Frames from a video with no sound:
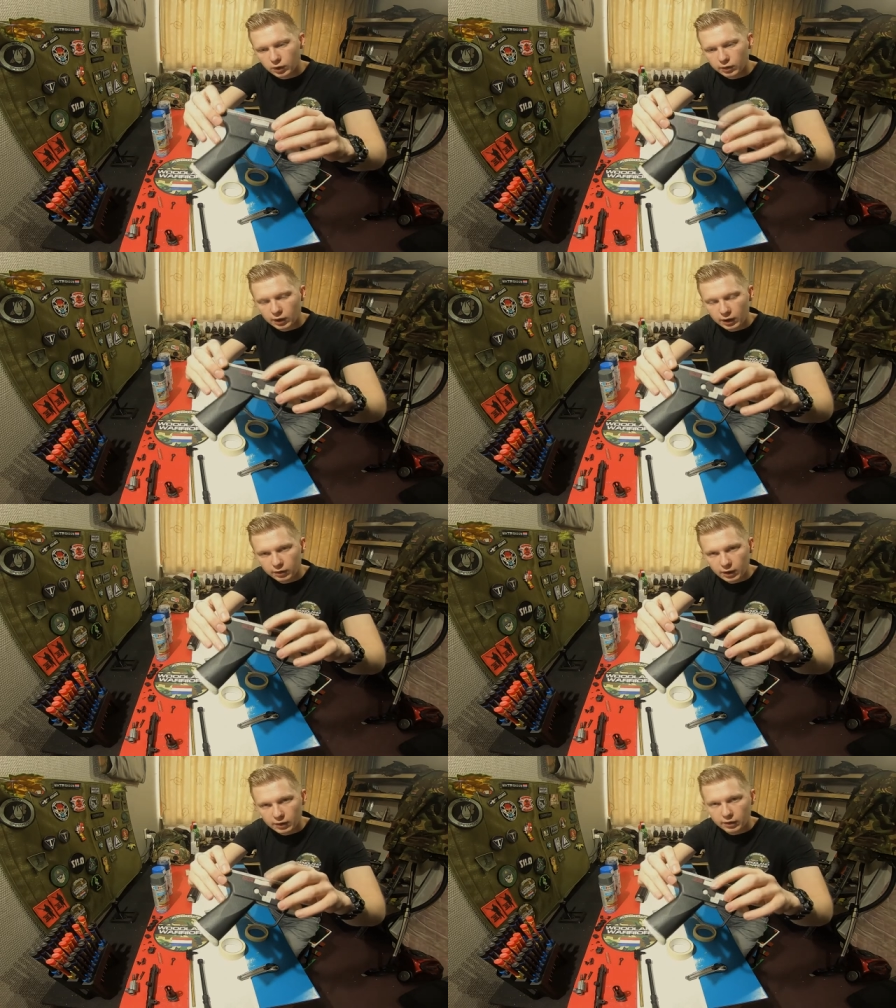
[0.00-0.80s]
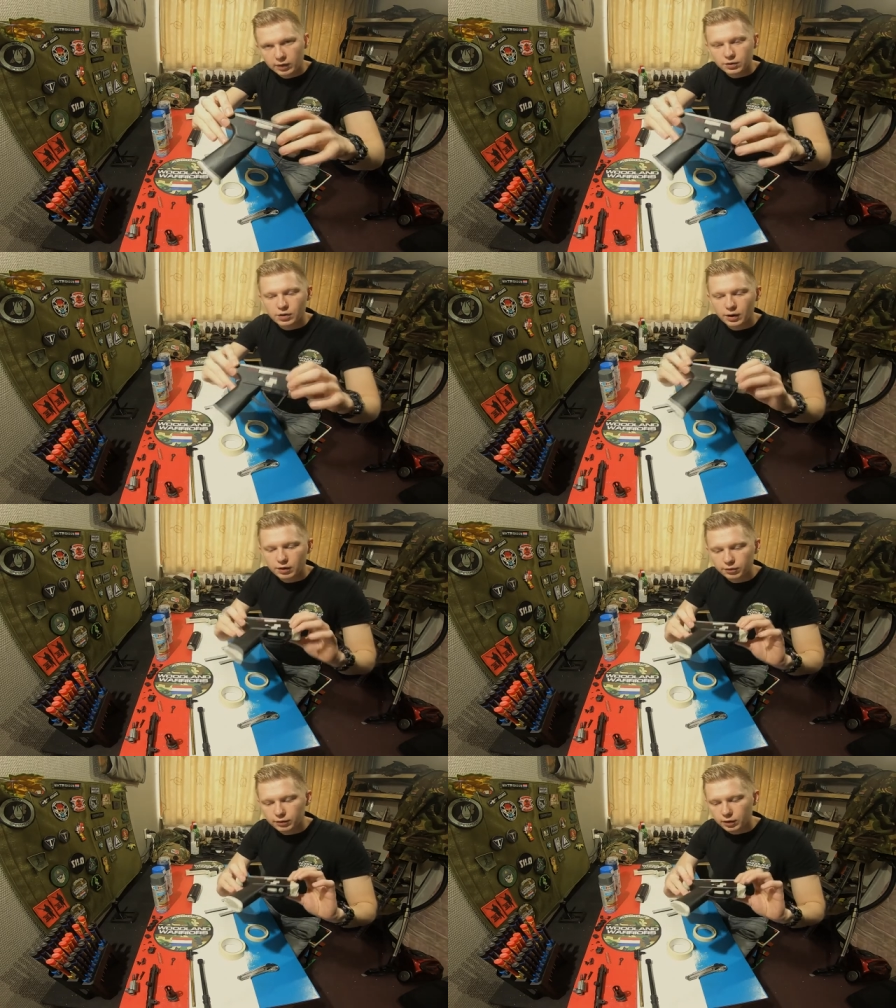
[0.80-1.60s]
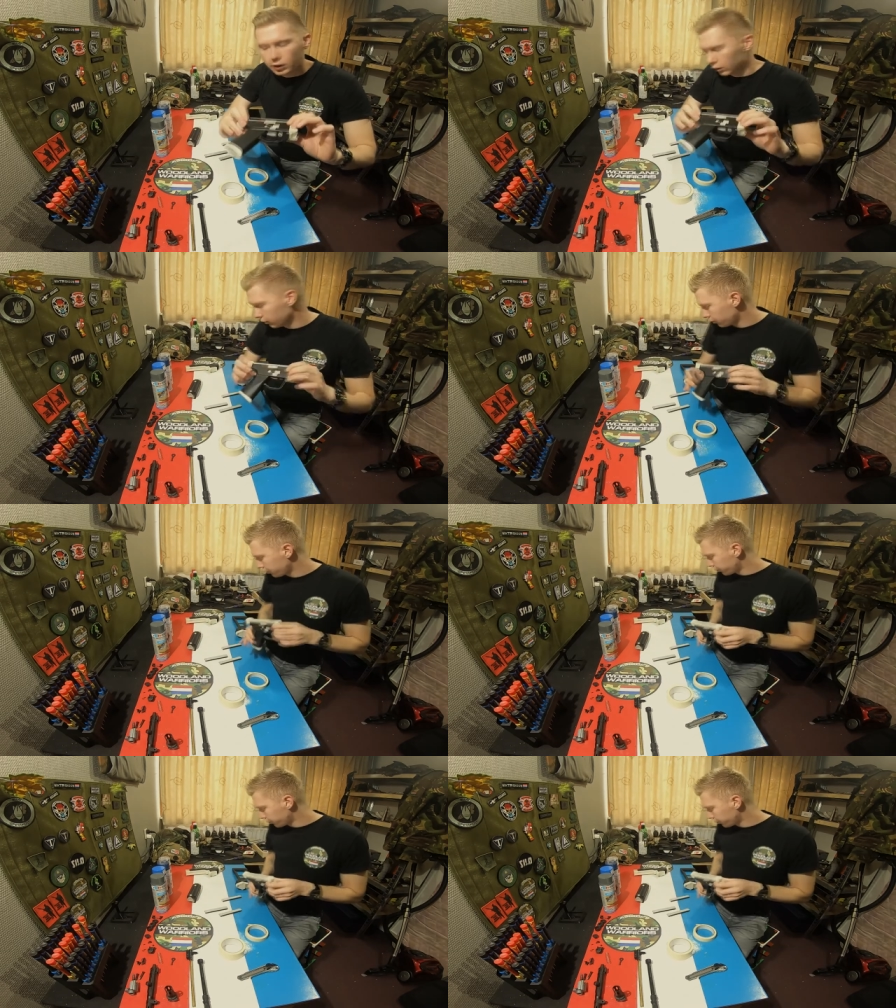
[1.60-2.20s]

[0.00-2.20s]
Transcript: it can't get inside of the gun.